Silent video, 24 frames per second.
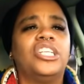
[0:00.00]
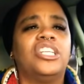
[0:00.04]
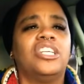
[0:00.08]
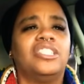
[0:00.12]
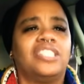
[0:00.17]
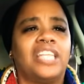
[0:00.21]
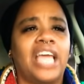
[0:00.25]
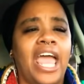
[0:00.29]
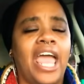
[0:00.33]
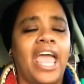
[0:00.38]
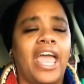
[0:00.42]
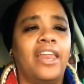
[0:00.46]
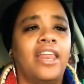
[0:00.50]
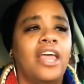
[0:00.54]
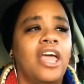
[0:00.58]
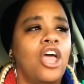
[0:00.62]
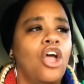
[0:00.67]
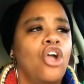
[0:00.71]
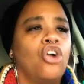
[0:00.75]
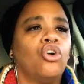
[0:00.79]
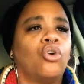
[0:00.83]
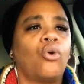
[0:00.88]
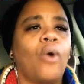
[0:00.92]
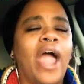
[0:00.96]
into debt,
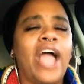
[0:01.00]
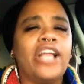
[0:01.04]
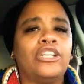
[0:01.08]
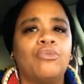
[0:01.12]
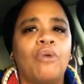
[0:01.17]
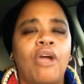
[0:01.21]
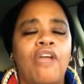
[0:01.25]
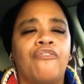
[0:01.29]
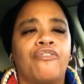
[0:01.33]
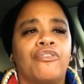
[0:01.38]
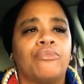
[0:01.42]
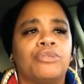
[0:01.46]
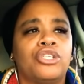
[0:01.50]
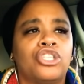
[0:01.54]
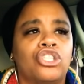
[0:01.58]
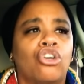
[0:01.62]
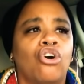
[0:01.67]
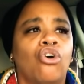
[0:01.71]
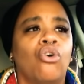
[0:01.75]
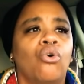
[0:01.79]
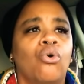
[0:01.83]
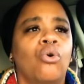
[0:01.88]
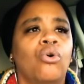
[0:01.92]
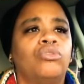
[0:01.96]
graduate from
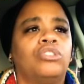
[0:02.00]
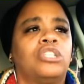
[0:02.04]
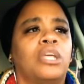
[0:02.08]
school,